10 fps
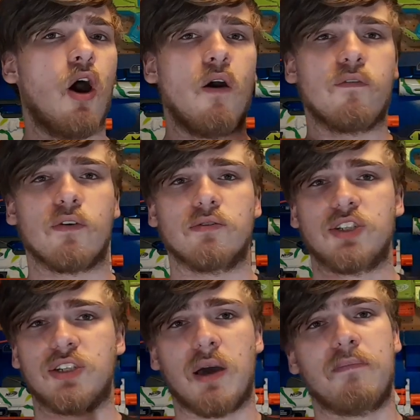over
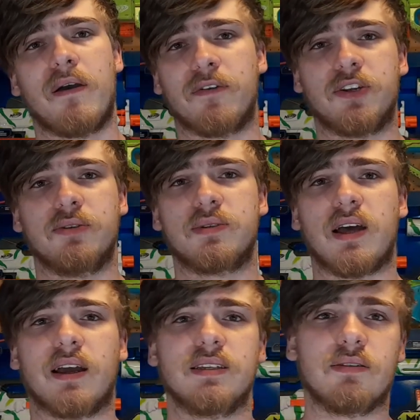just a buffer tube
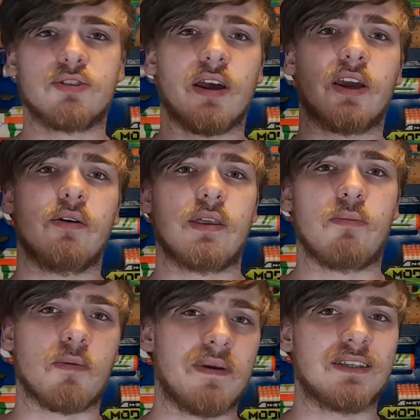stock, because they were trying to go with a
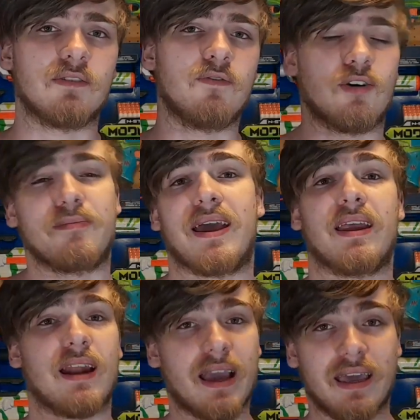more pistol
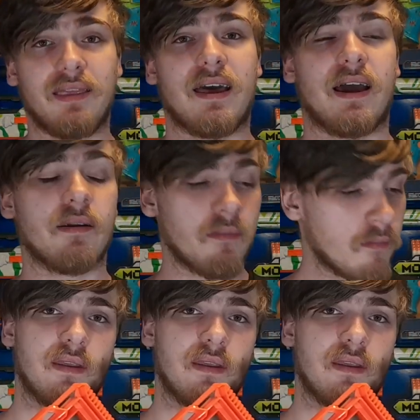format, and I get that.